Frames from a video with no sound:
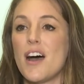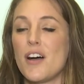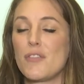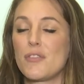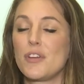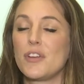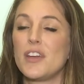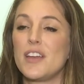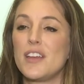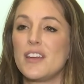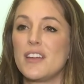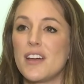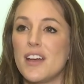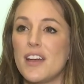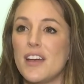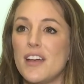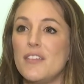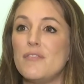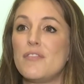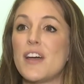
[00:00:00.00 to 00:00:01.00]
really
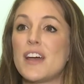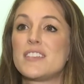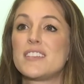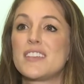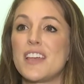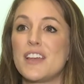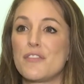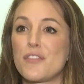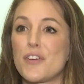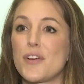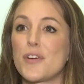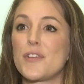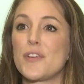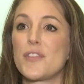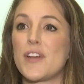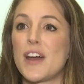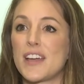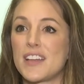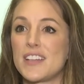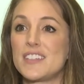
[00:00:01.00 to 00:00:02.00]
investigate further
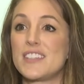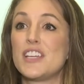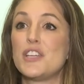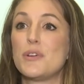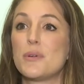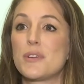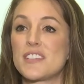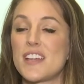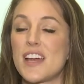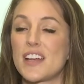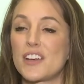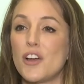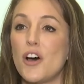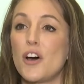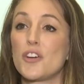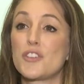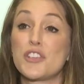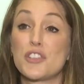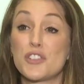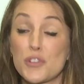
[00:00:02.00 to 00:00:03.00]
that continuous
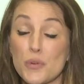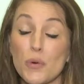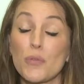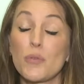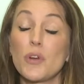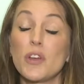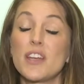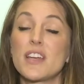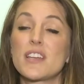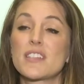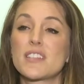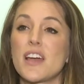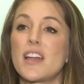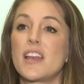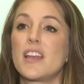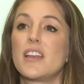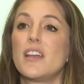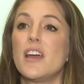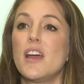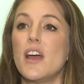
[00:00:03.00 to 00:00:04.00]
technology. So we're really
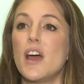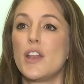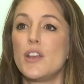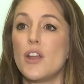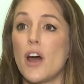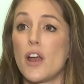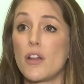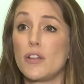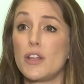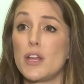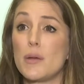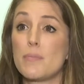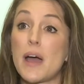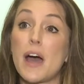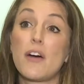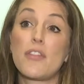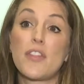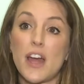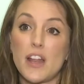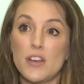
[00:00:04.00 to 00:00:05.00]
excited not only
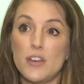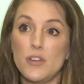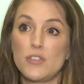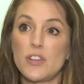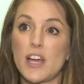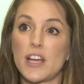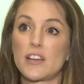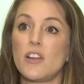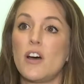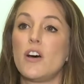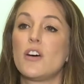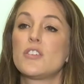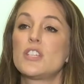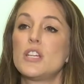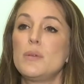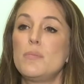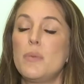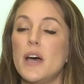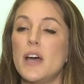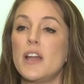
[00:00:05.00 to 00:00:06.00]
about that new
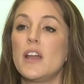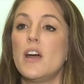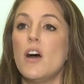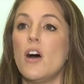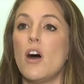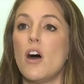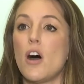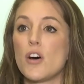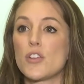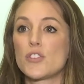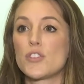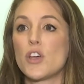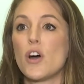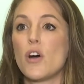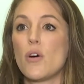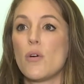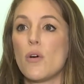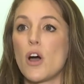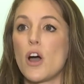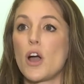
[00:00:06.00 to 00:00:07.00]
technology, but
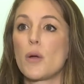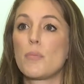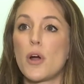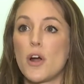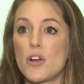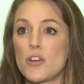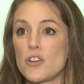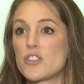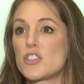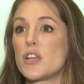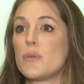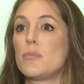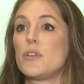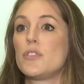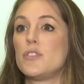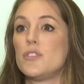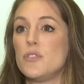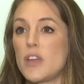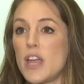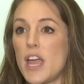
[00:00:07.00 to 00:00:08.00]
also our partnership
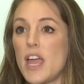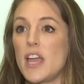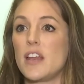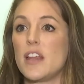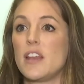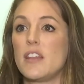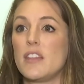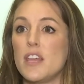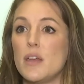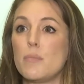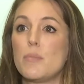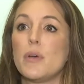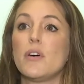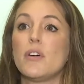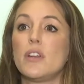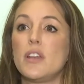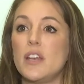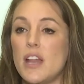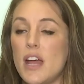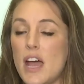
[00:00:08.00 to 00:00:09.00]
with Duquesne and the
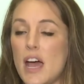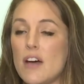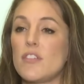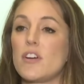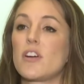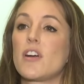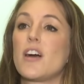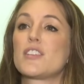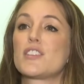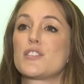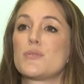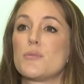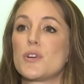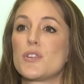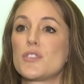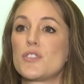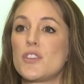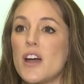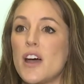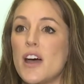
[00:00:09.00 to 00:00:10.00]
ability to have our
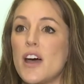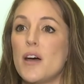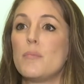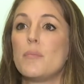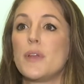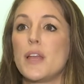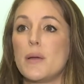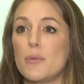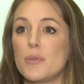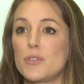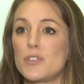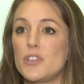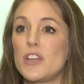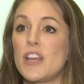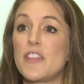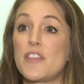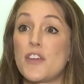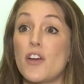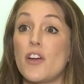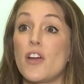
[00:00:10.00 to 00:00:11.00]
customers be able to
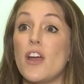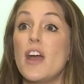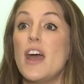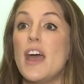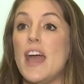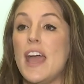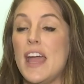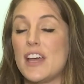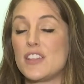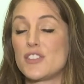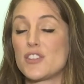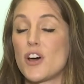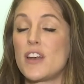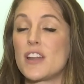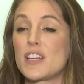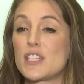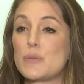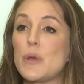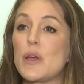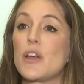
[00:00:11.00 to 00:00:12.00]
get their hands-on
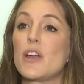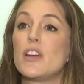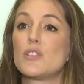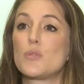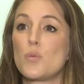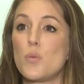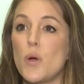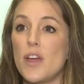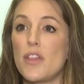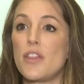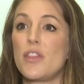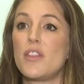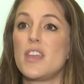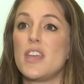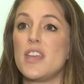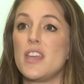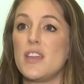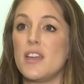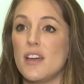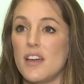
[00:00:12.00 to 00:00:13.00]
experience with
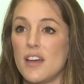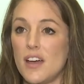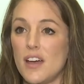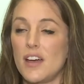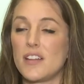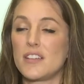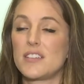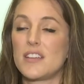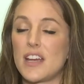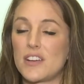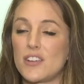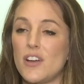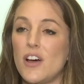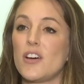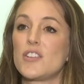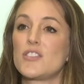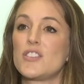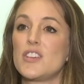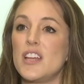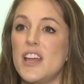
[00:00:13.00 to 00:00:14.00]
the
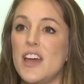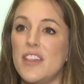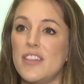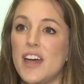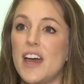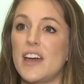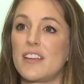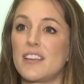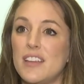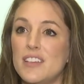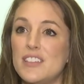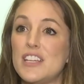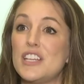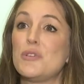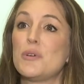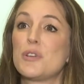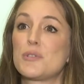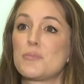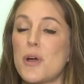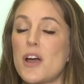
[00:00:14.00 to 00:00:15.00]
technology and that
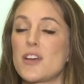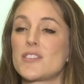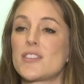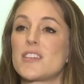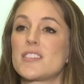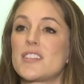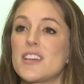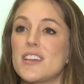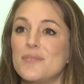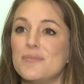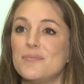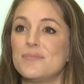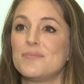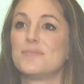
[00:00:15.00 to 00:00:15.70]
continuous processing.